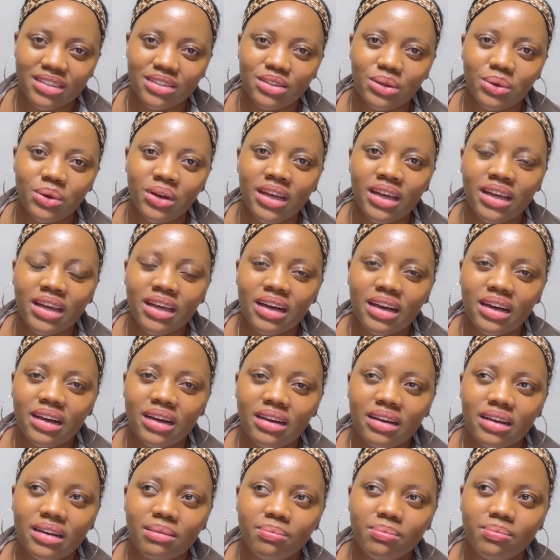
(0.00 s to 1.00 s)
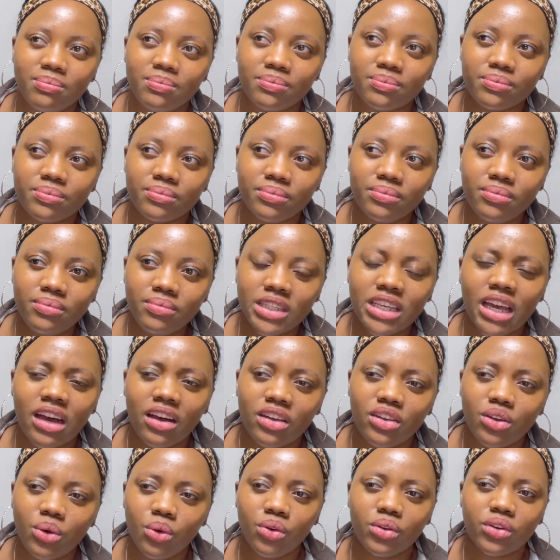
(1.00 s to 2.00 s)
So
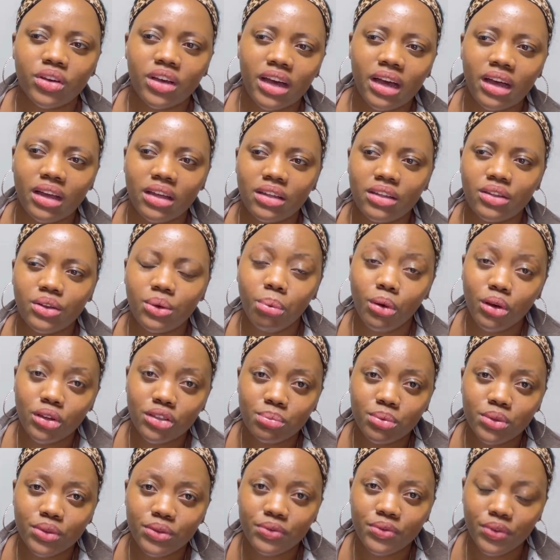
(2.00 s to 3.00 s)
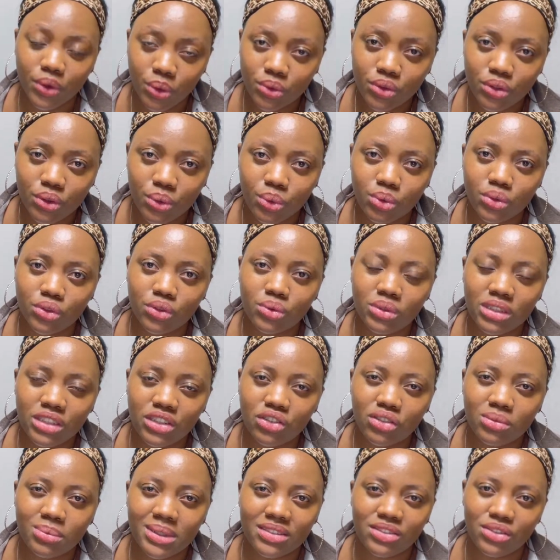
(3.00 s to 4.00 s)
your passport photo also
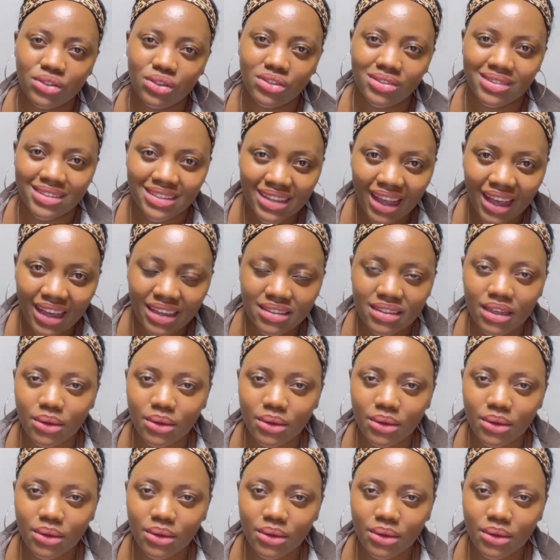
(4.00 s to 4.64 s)
needs to be a certain size.